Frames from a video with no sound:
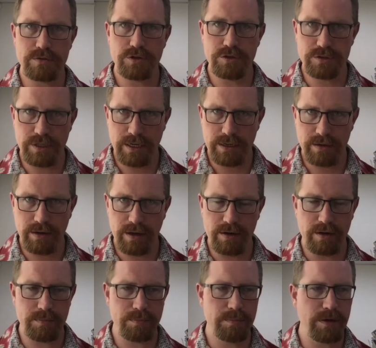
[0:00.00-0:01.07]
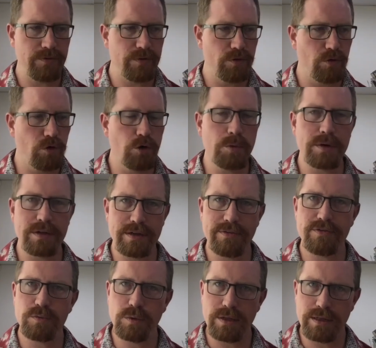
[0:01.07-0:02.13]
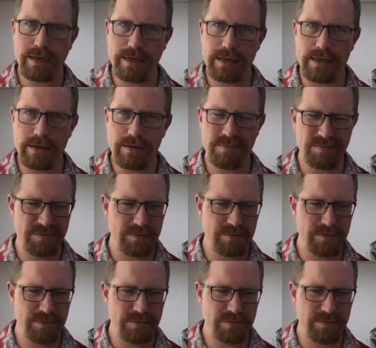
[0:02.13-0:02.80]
Tuesday, had a bit of an awkward lift with a lady,